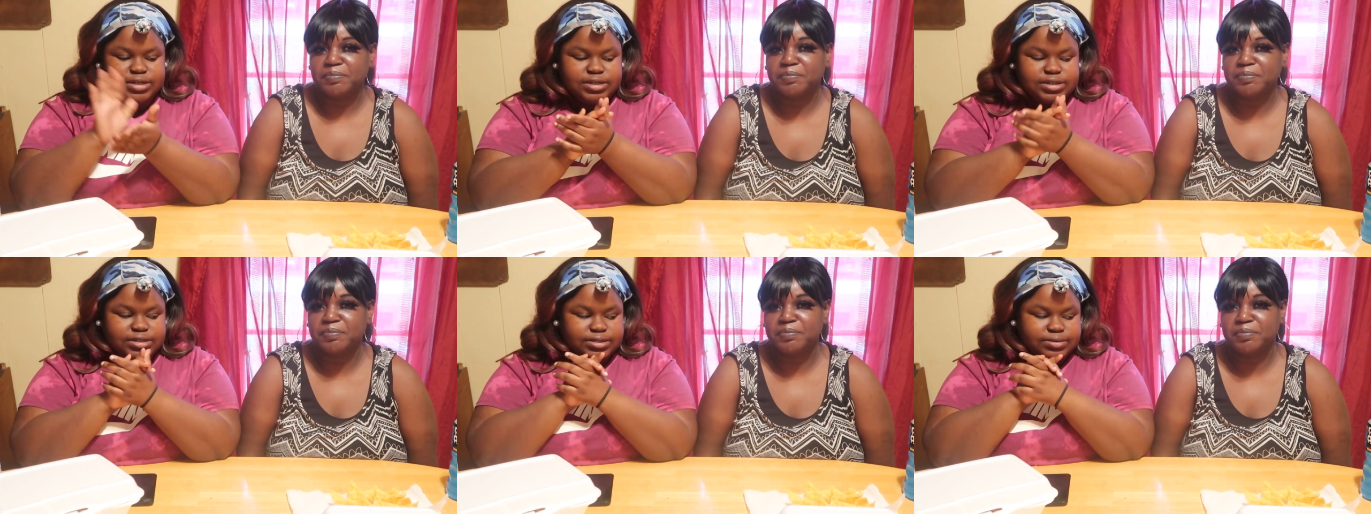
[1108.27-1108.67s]
Speaker 1: in
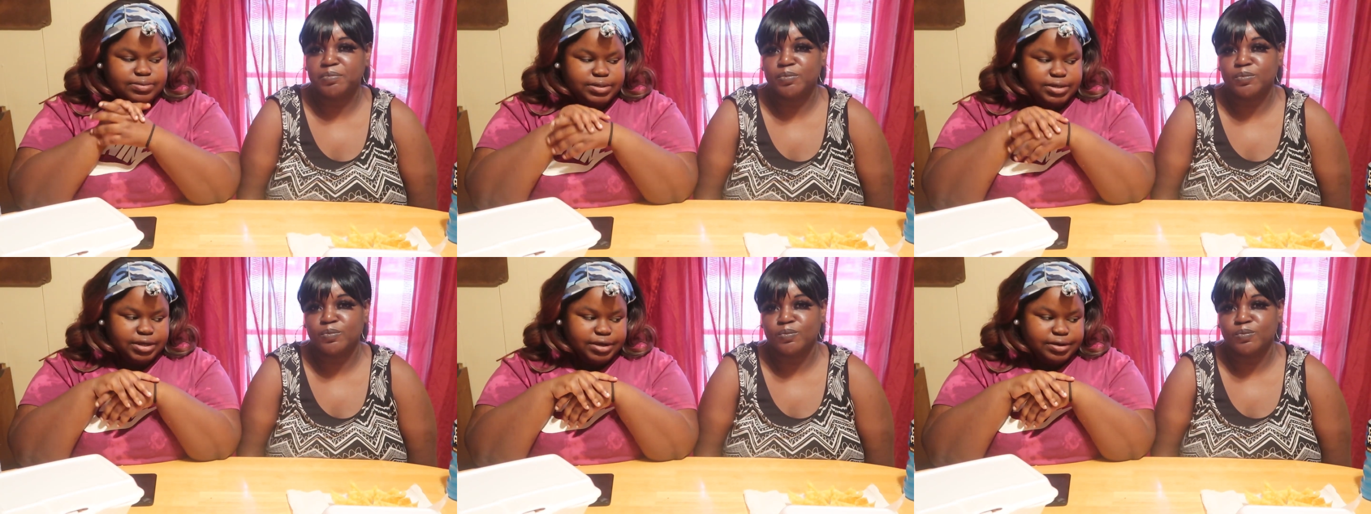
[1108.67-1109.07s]
this
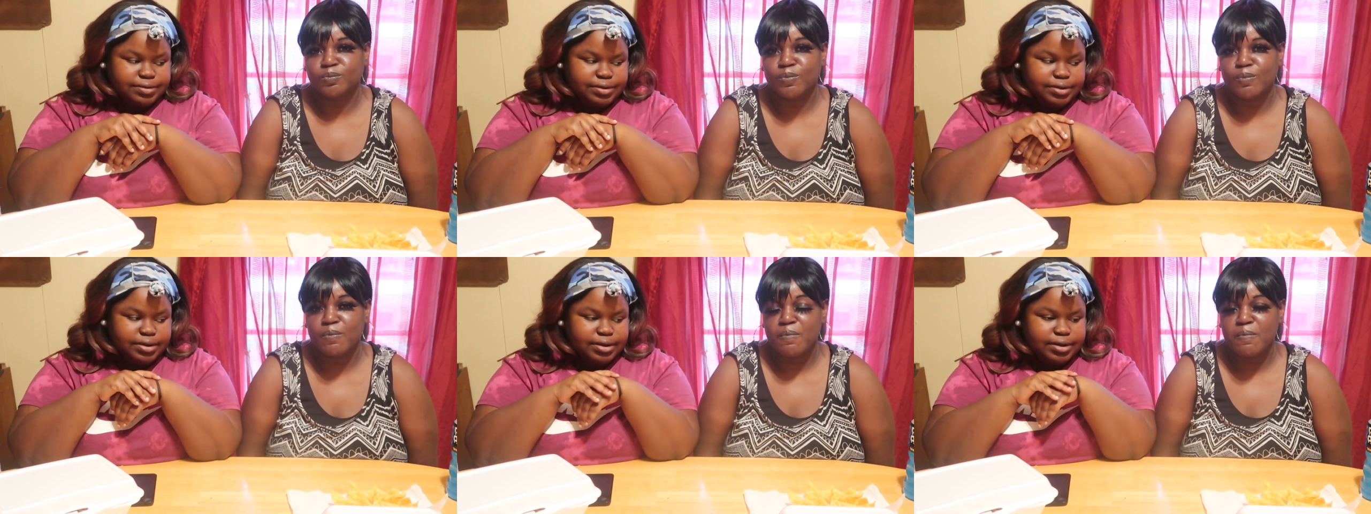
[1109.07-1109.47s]
video,
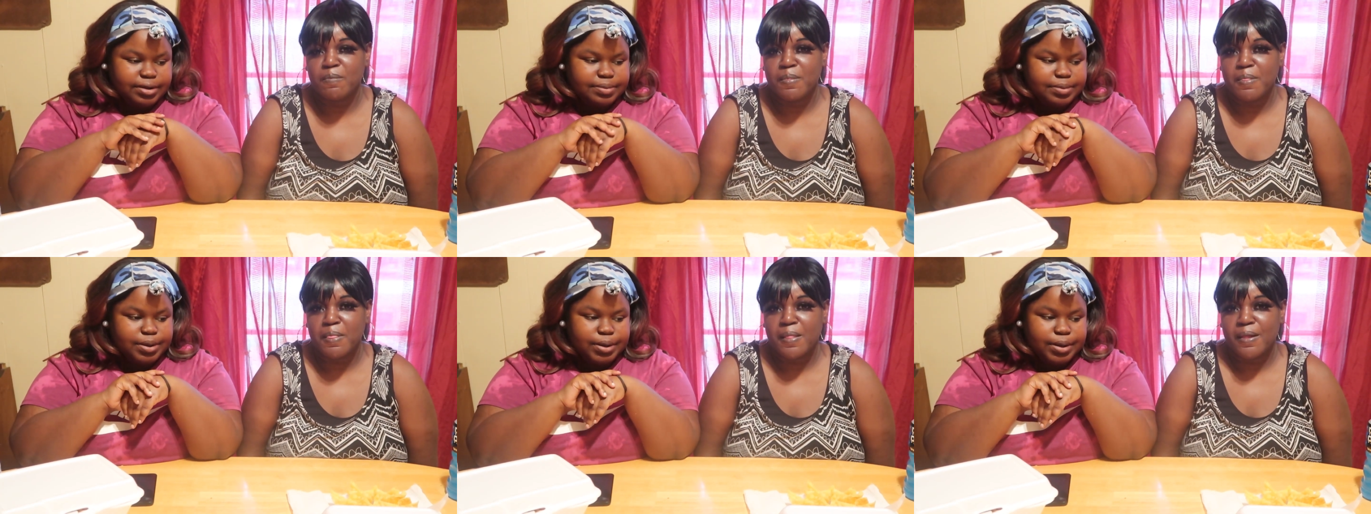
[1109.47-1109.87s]

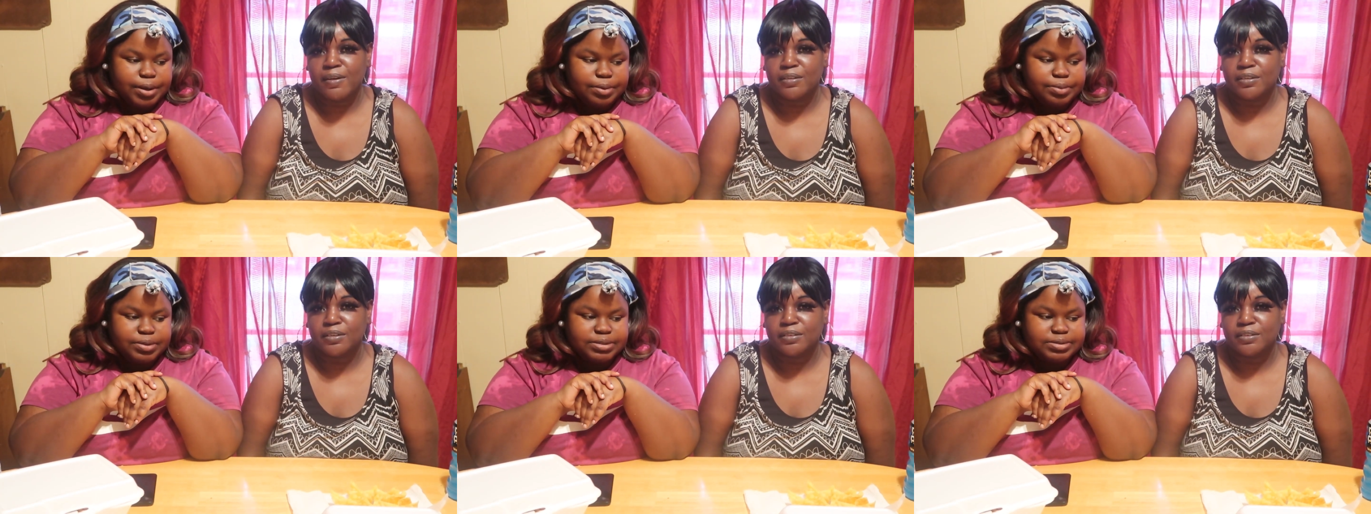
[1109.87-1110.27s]
I'm going
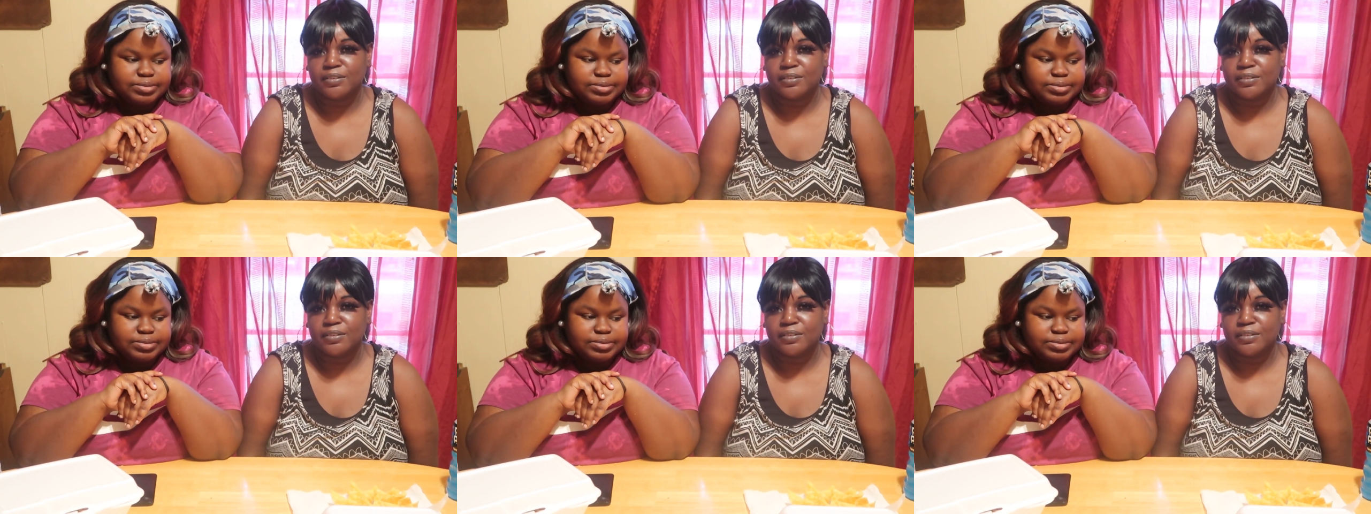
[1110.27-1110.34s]
home